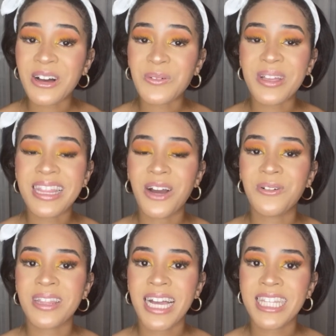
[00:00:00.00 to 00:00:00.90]
without
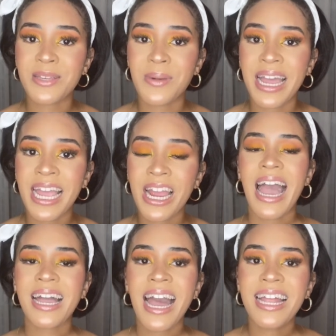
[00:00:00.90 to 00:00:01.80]
relaxing my hair,
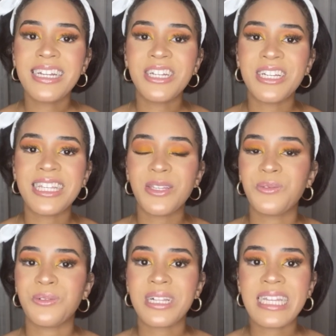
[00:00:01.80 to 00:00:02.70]
I kind of just
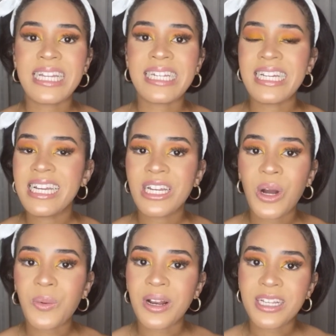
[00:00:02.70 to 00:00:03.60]
really didn't
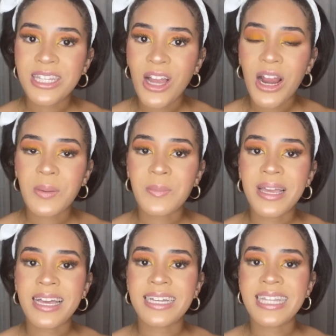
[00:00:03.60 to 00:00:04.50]
know where to start,
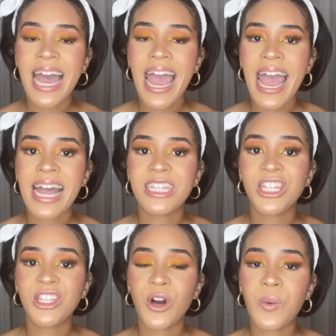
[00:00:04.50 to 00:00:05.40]
because I had
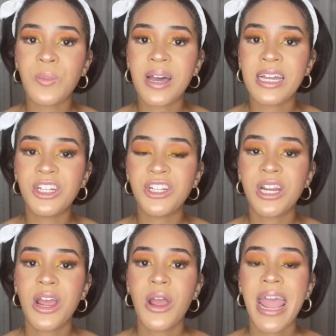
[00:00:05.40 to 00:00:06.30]
so much
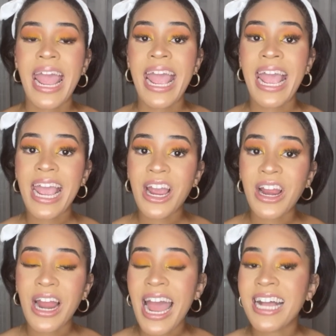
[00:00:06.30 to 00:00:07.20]

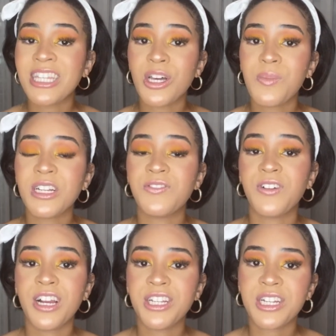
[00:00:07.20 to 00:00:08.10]
hair, I had so much
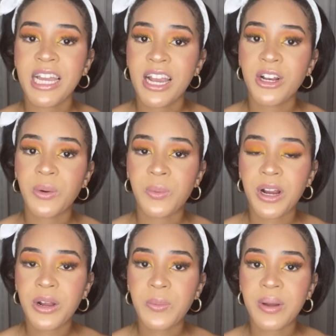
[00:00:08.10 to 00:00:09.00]
virgin hair to
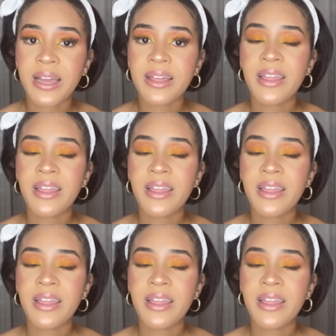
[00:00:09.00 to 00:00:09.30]
work with,